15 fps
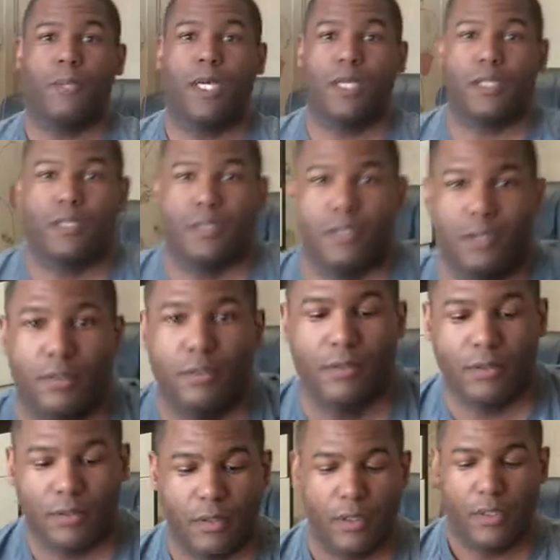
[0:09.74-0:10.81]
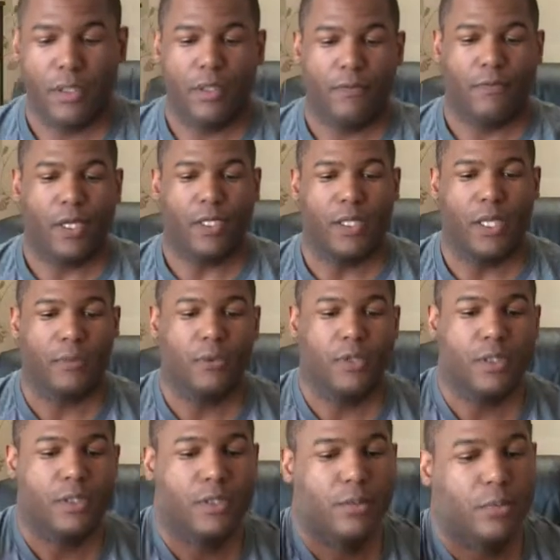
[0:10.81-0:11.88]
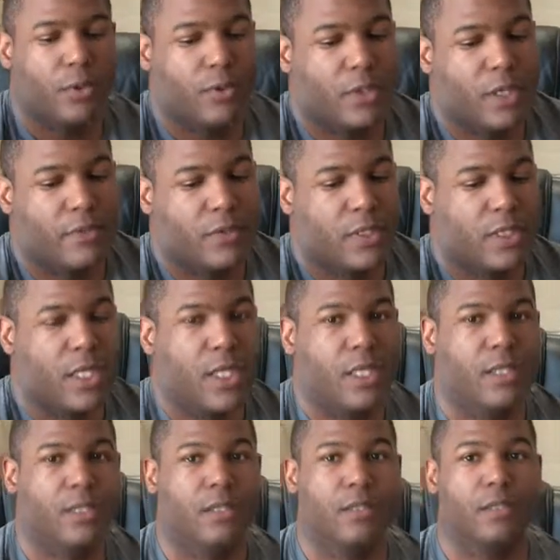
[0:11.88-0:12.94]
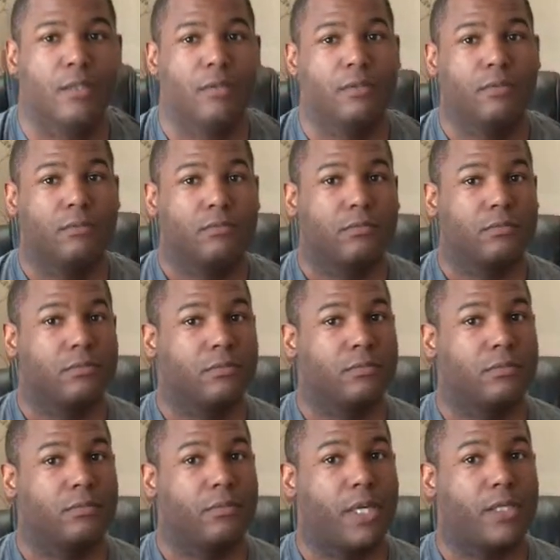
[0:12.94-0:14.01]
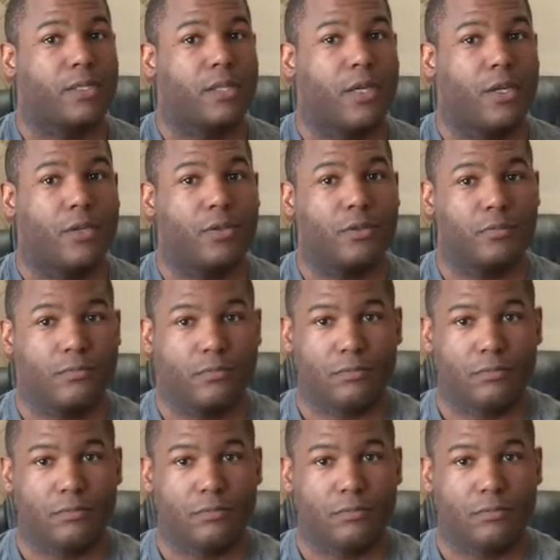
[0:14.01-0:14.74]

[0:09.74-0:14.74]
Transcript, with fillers: a box, finally able to get to the post office today. Box cutter.